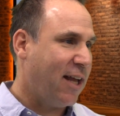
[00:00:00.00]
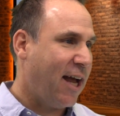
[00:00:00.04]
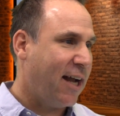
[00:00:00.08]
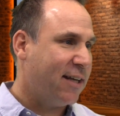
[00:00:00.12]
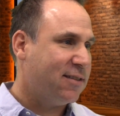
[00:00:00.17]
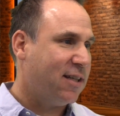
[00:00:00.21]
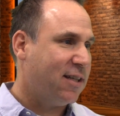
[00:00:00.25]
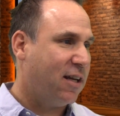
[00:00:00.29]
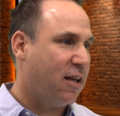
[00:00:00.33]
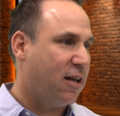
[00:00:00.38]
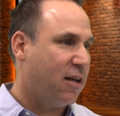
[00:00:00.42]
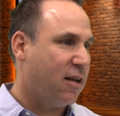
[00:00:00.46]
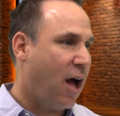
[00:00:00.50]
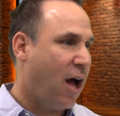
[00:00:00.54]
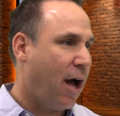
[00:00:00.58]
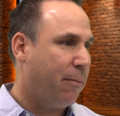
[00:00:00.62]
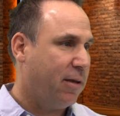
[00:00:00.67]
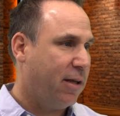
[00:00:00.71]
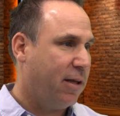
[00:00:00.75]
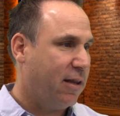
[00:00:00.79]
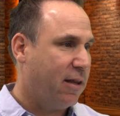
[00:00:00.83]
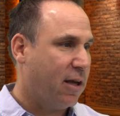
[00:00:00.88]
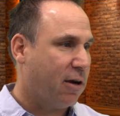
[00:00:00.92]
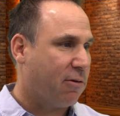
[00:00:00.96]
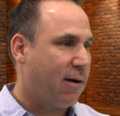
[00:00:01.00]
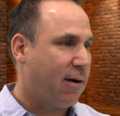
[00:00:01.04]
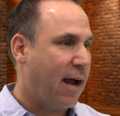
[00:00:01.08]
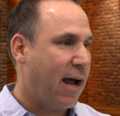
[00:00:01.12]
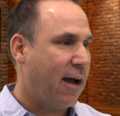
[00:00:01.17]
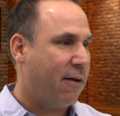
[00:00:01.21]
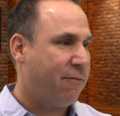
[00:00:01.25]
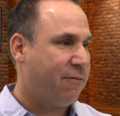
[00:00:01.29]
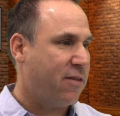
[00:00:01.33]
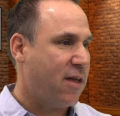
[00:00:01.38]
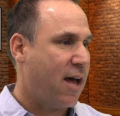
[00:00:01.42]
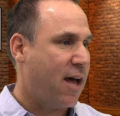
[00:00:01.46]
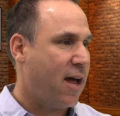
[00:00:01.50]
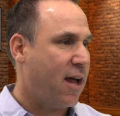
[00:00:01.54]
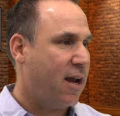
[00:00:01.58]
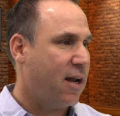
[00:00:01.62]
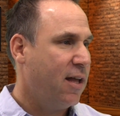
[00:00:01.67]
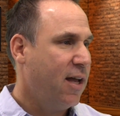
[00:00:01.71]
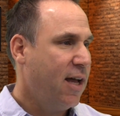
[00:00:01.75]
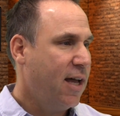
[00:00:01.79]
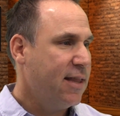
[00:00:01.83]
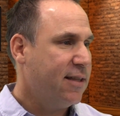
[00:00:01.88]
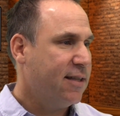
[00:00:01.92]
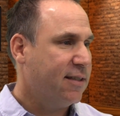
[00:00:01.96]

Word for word: That's an anomaly in the graph that